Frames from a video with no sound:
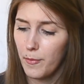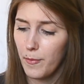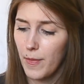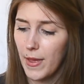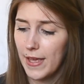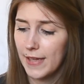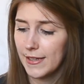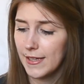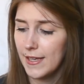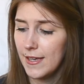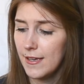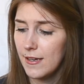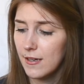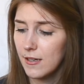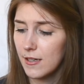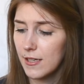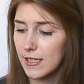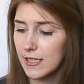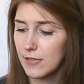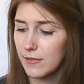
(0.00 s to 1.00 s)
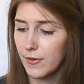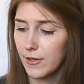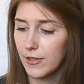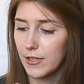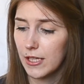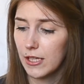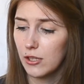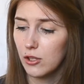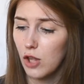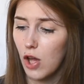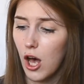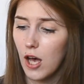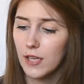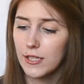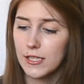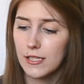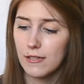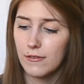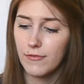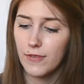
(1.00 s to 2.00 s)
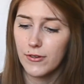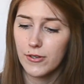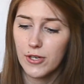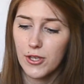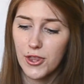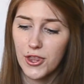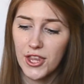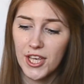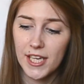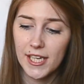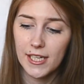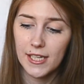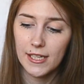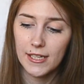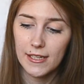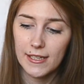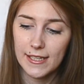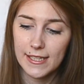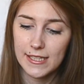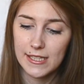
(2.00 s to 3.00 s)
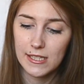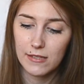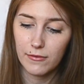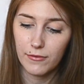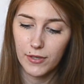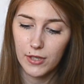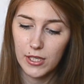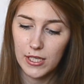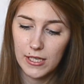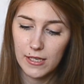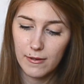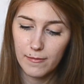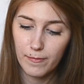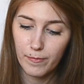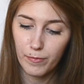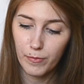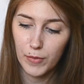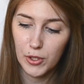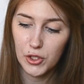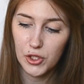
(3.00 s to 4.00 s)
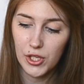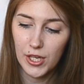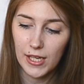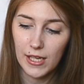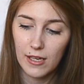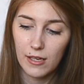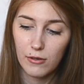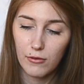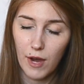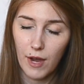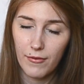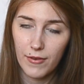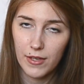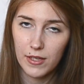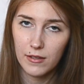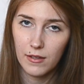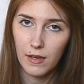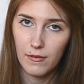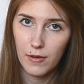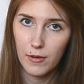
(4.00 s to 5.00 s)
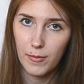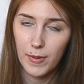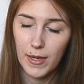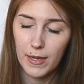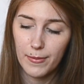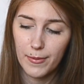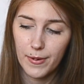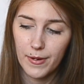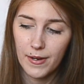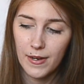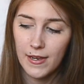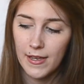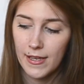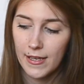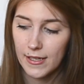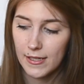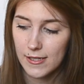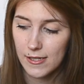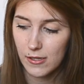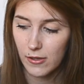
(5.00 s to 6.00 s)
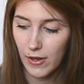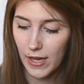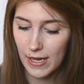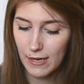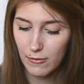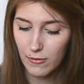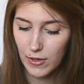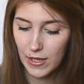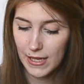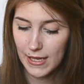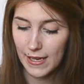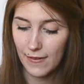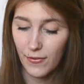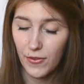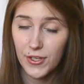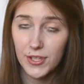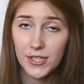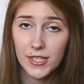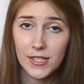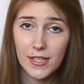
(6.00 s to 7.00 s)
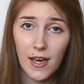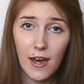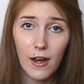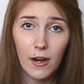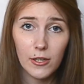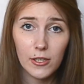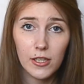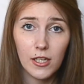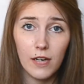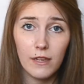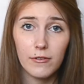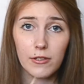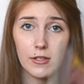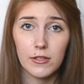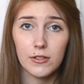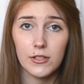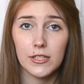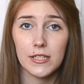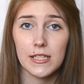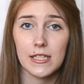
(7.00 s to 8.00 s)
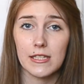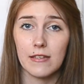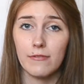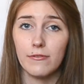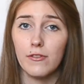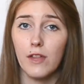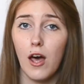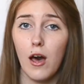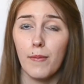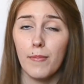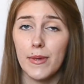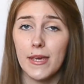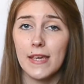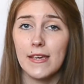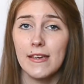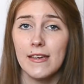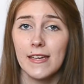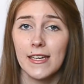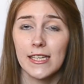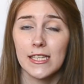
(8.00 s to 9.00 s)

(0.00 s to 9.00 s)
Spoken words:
And here it's very glossy, very thick. It's very much like a graphic novel paper. So I really, and this is a hardcover, this is a floppy.